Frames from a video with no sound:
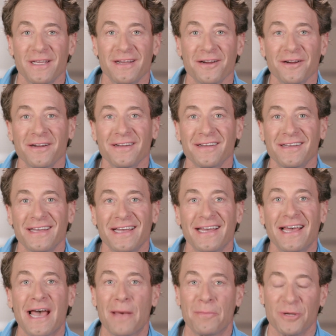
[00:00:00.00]
here.
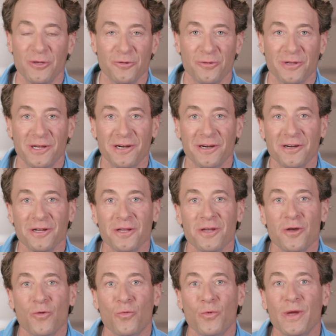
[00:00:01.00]
Happy New Year.
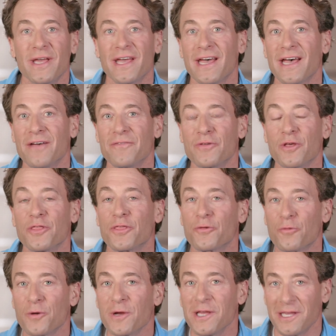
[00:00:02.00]
We have
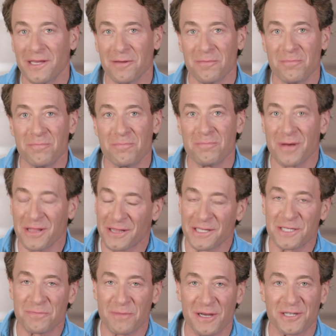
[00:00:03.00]
three
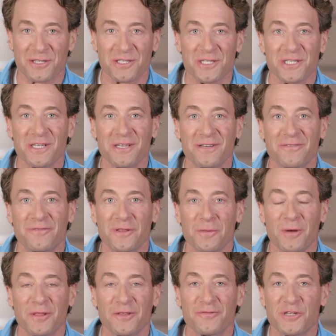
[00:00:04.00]
monthly specials for the
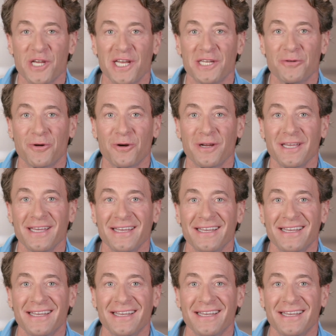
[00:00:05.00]
month of January.